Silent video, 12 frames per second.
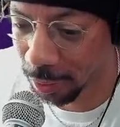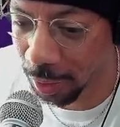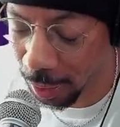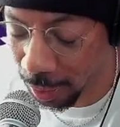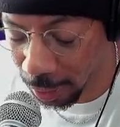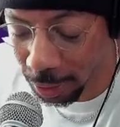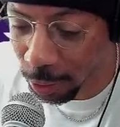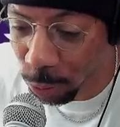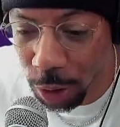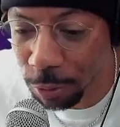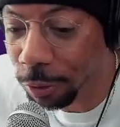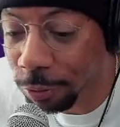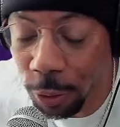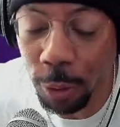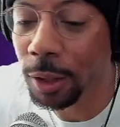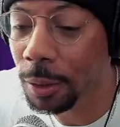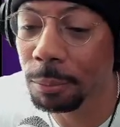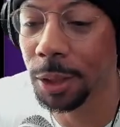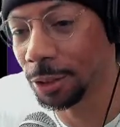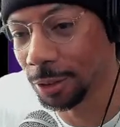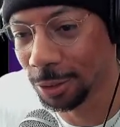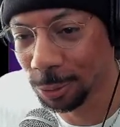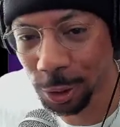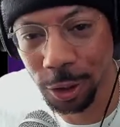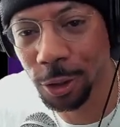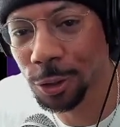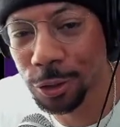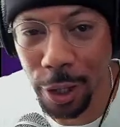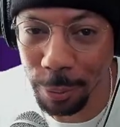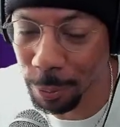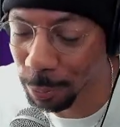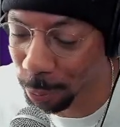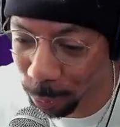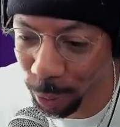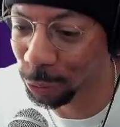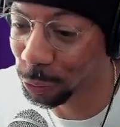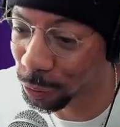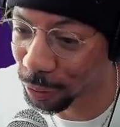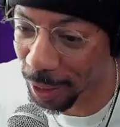And we'll give you 4 of them bitches. One of those type of promotions.